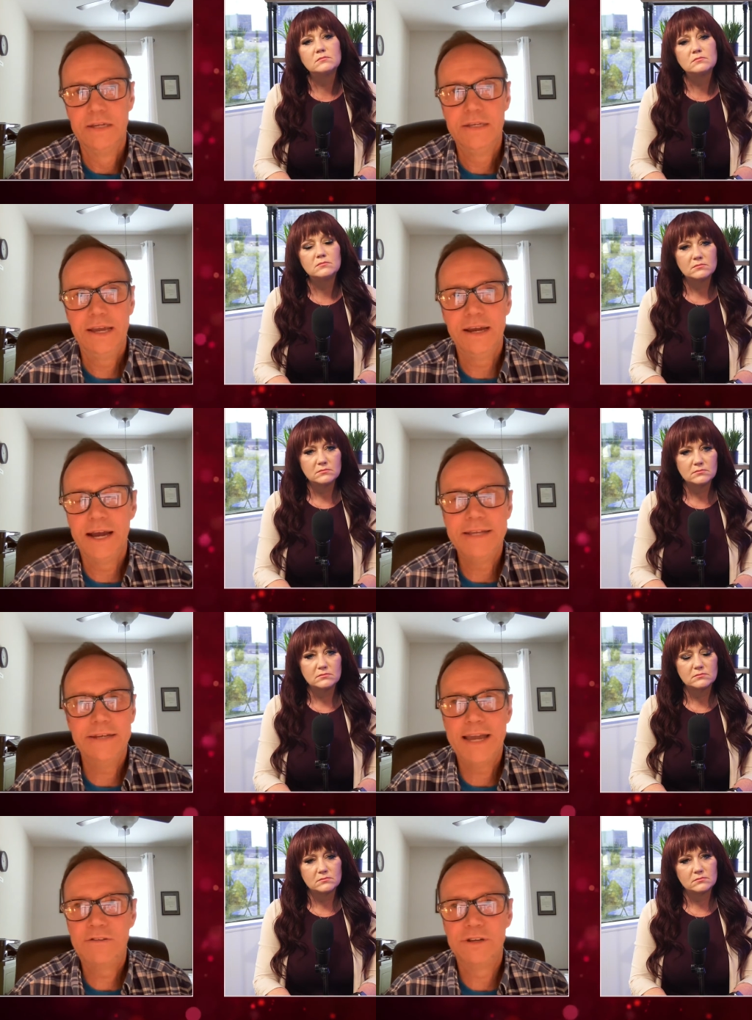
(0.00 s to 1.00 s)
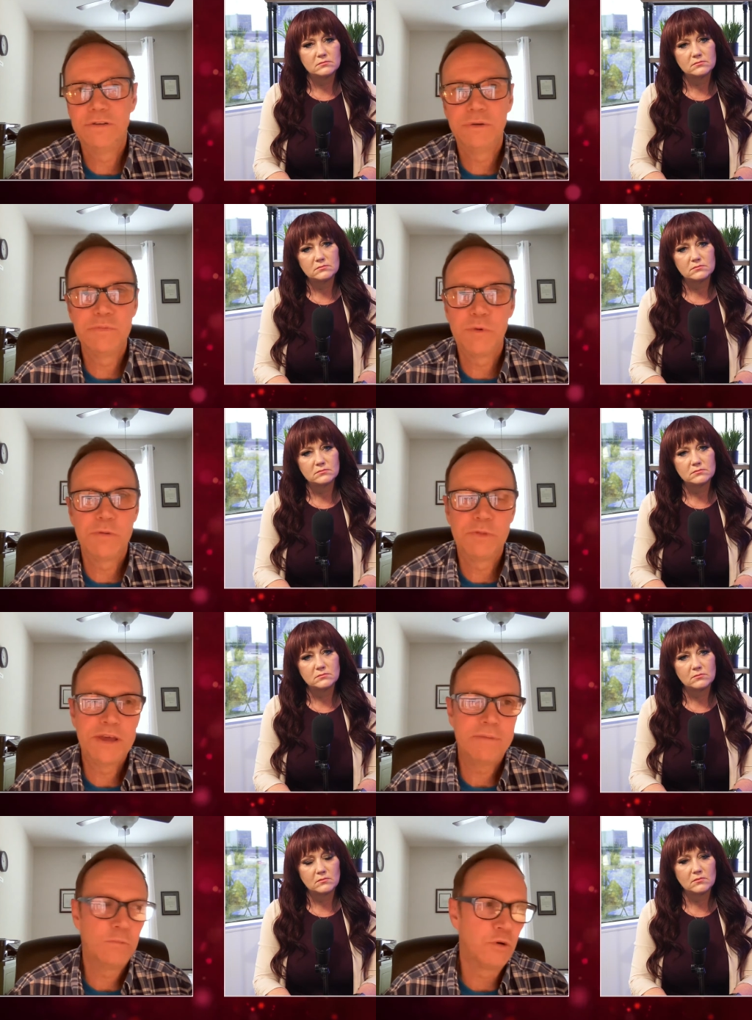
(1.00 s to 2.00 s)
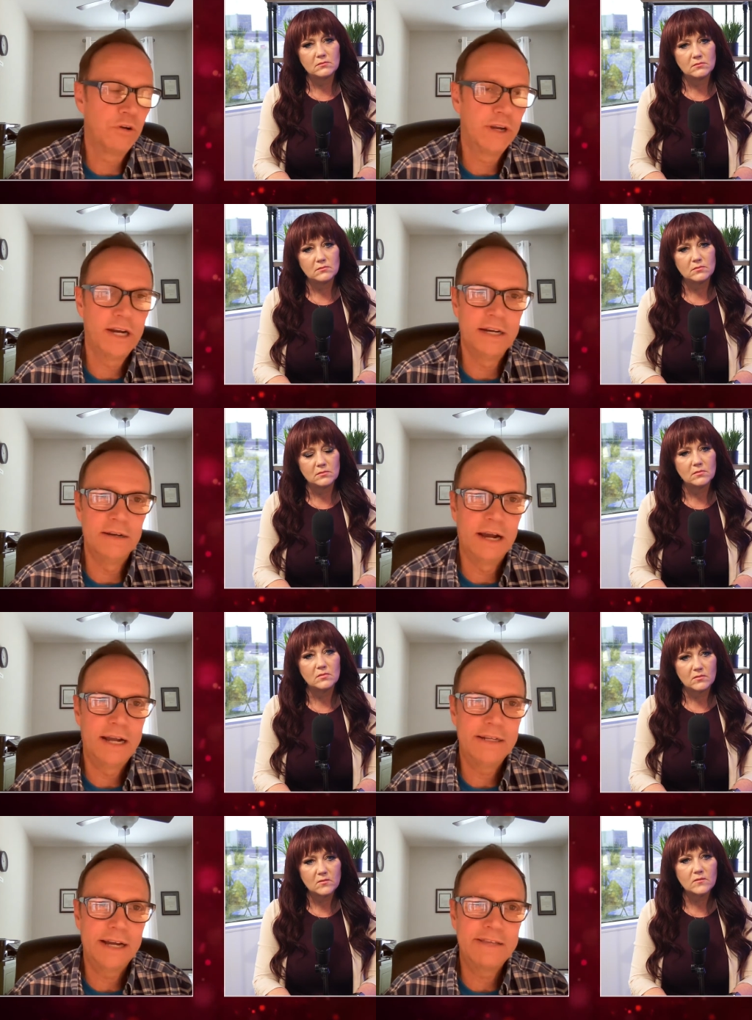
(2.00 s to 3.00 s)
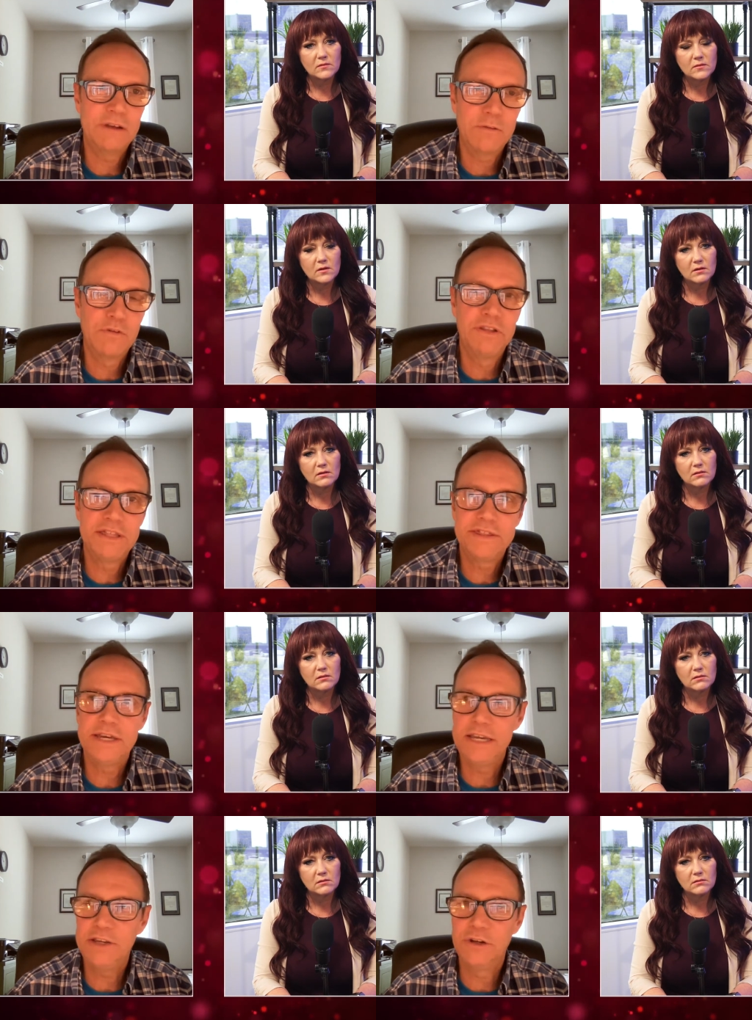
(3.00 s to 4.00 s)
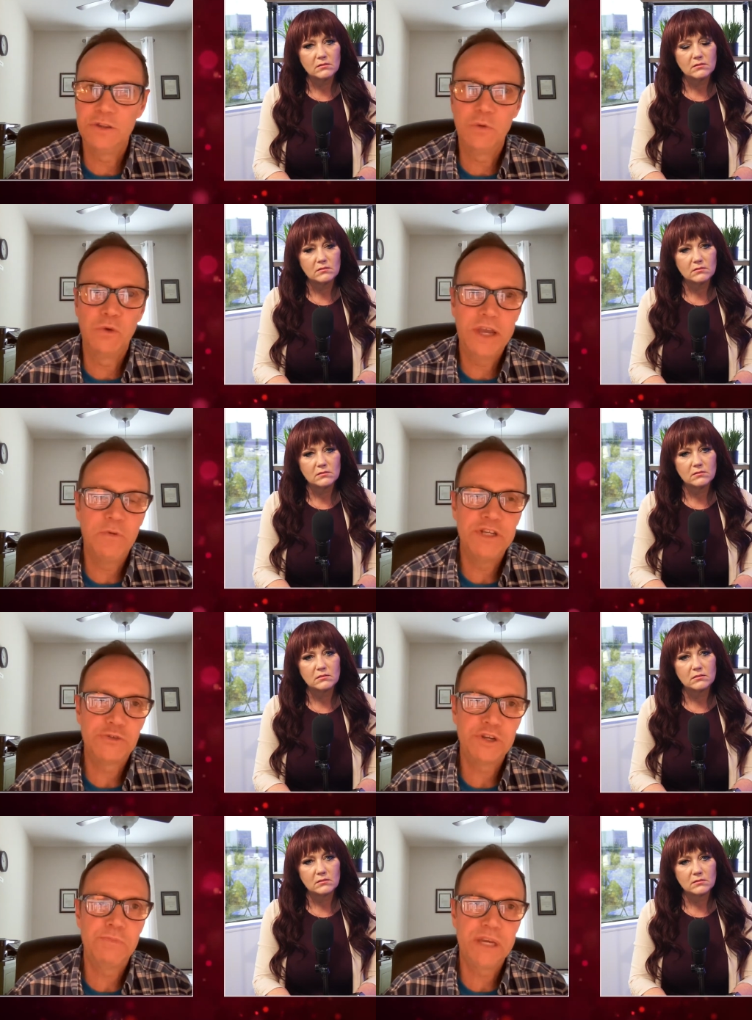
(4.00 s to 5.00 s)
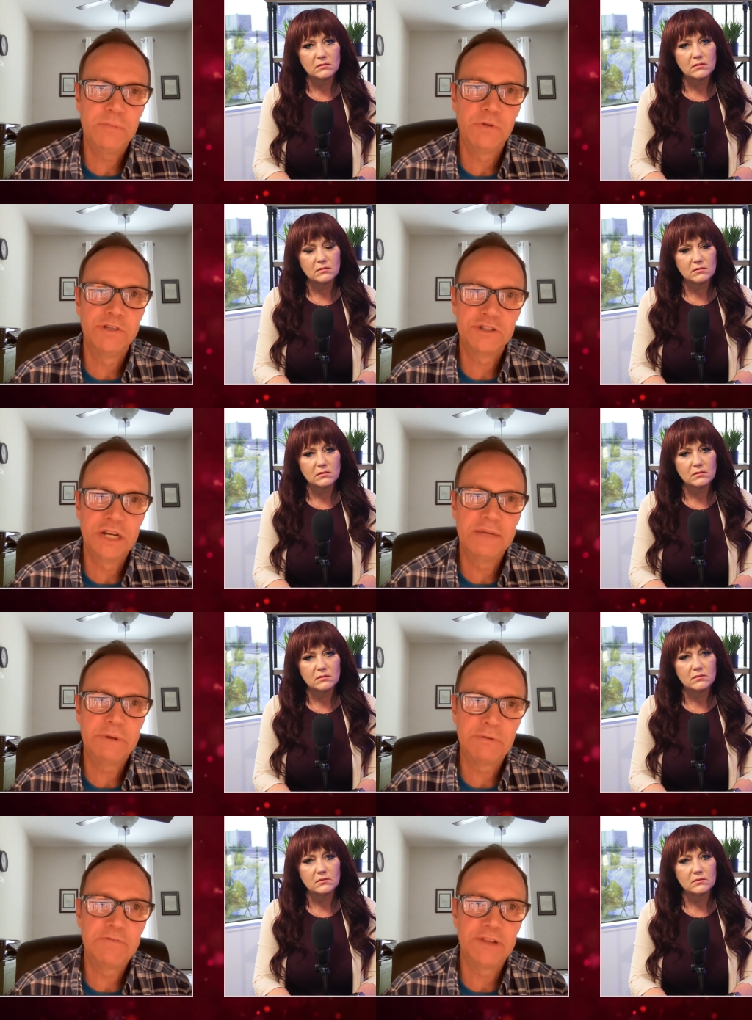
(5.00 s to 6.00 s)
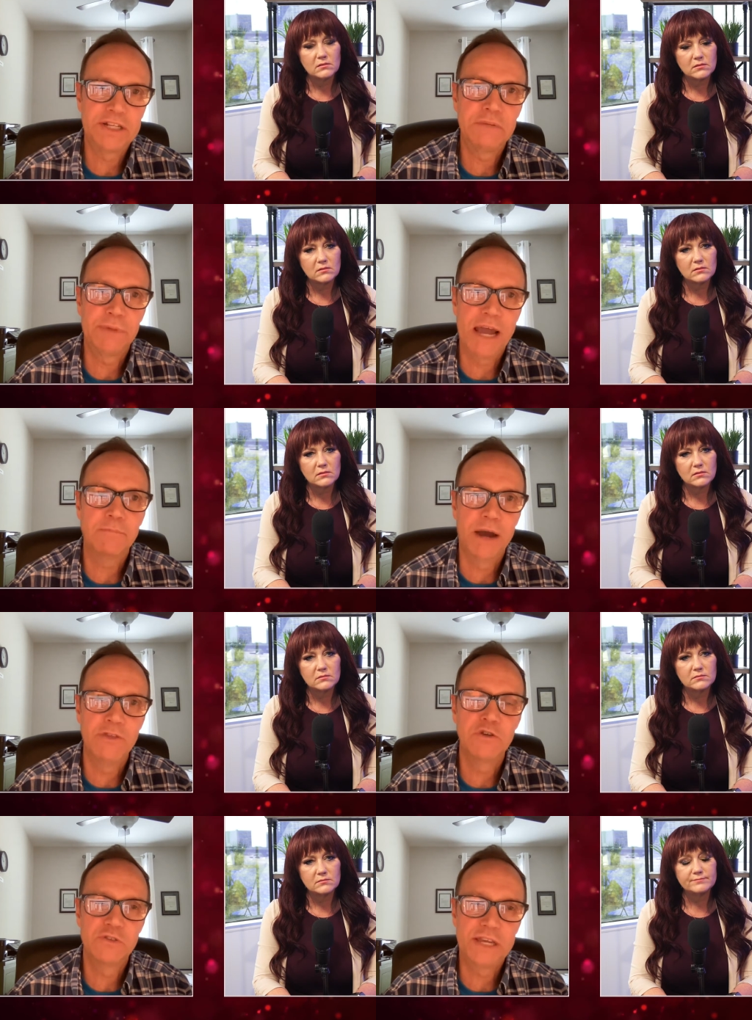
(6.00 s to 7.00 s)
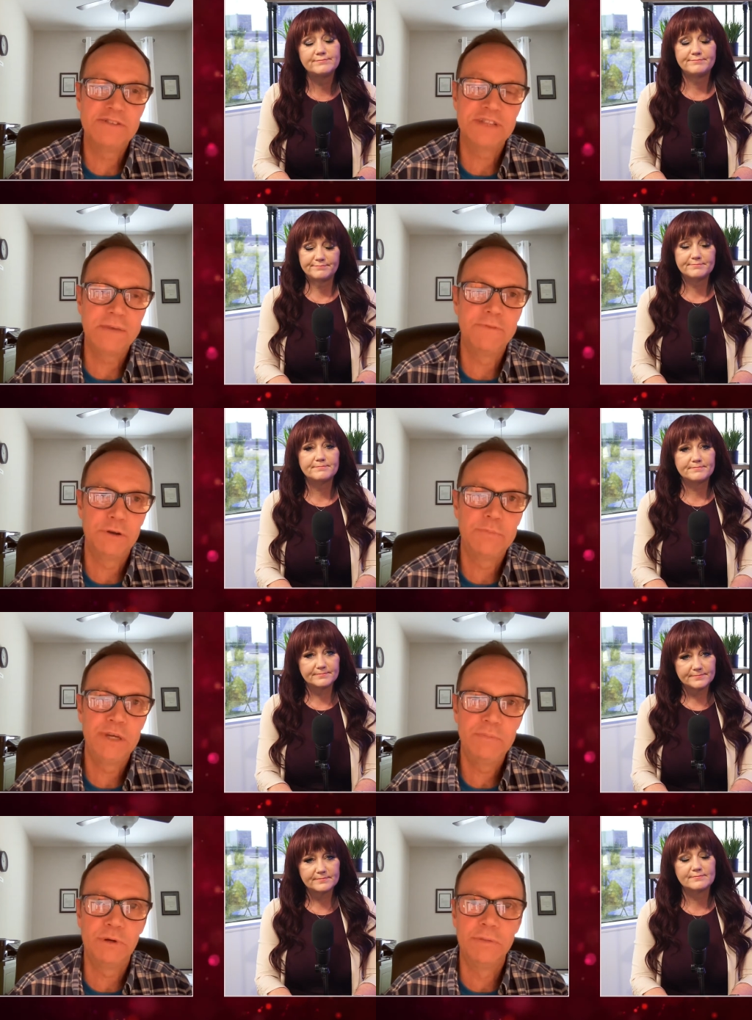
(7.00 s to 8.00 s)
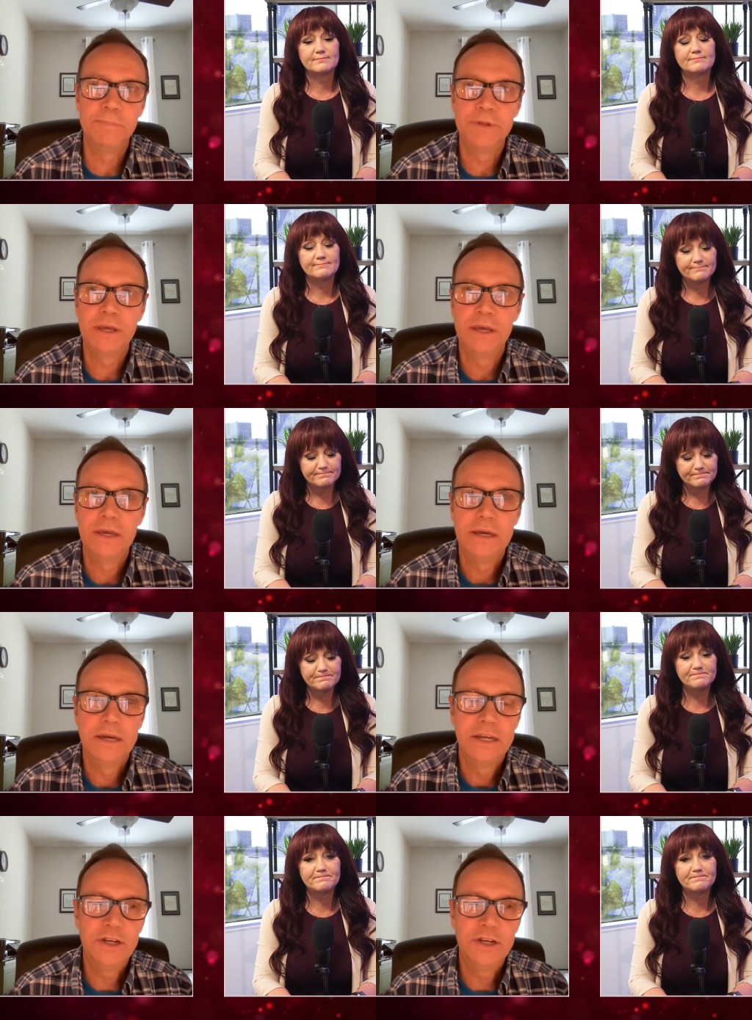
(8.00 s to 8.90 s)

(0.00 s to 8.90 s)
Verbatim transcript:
Speaker 1: Yeah, I, I couldn't agree with more, with that more. Uh, I, I, I really think, you know, the way we treat people is going to be reflected back by those same very people. Mm-hmm.